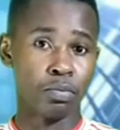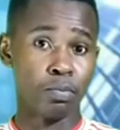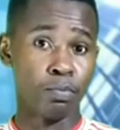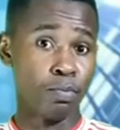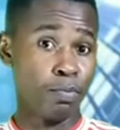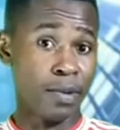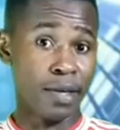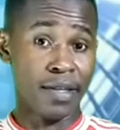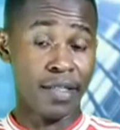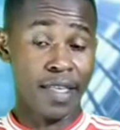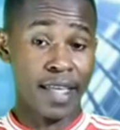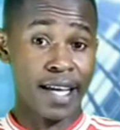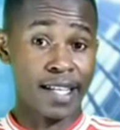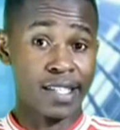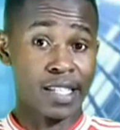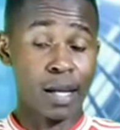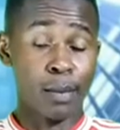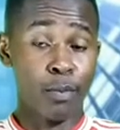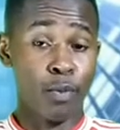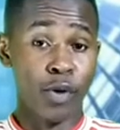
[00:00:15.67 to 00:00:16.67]
be there
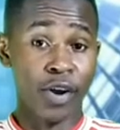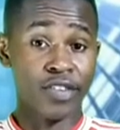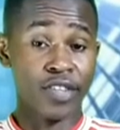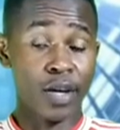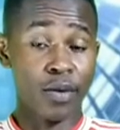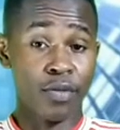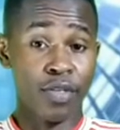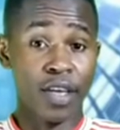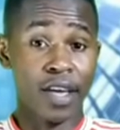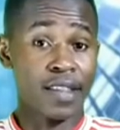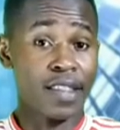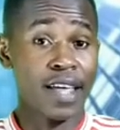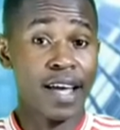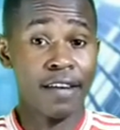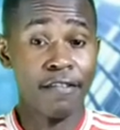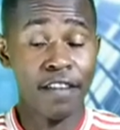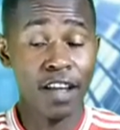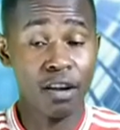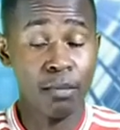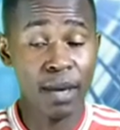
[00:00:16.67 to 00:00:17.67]
surprised and think there are
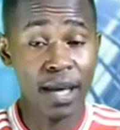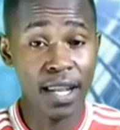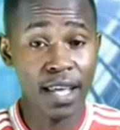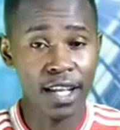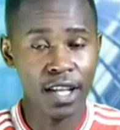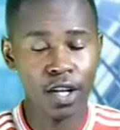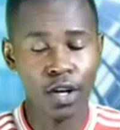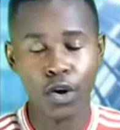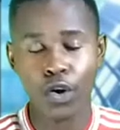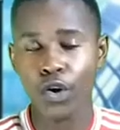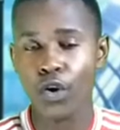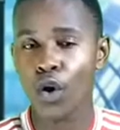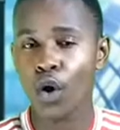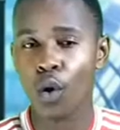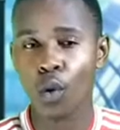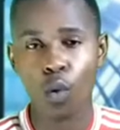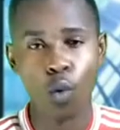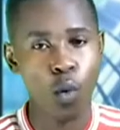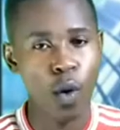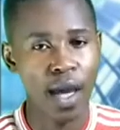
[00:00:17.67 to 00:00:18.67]
very many? No
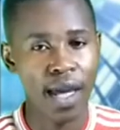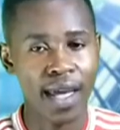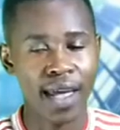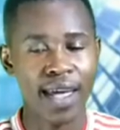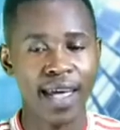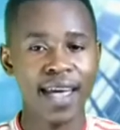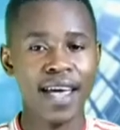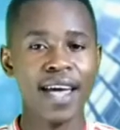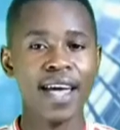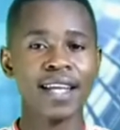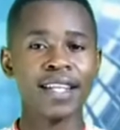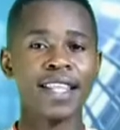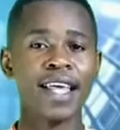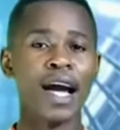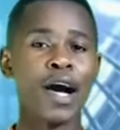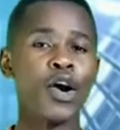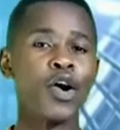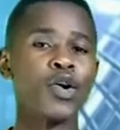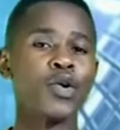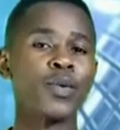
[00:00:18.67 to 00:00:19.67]
way. There
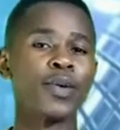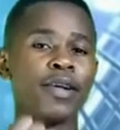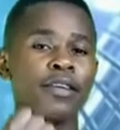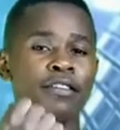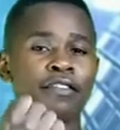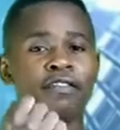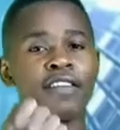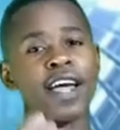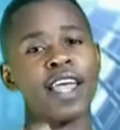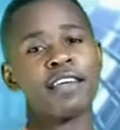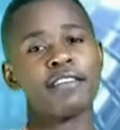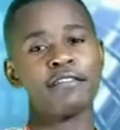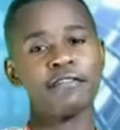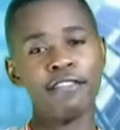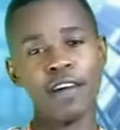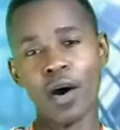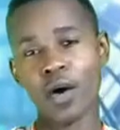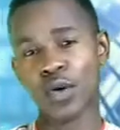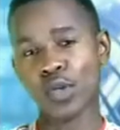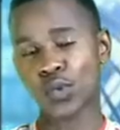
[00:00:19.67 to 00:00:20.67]
are only 5
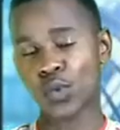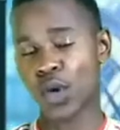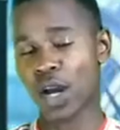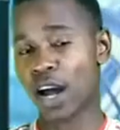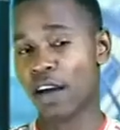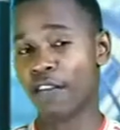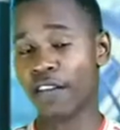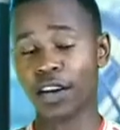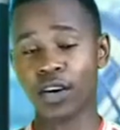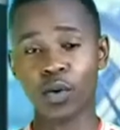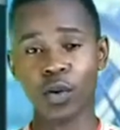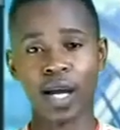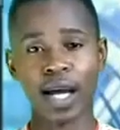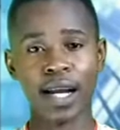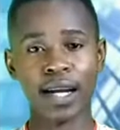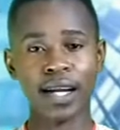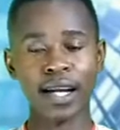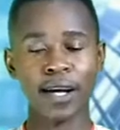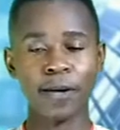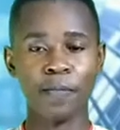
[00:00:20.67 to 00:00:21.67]
vowels we have in
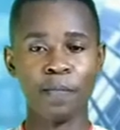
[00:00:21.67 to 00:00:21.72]
Luganda.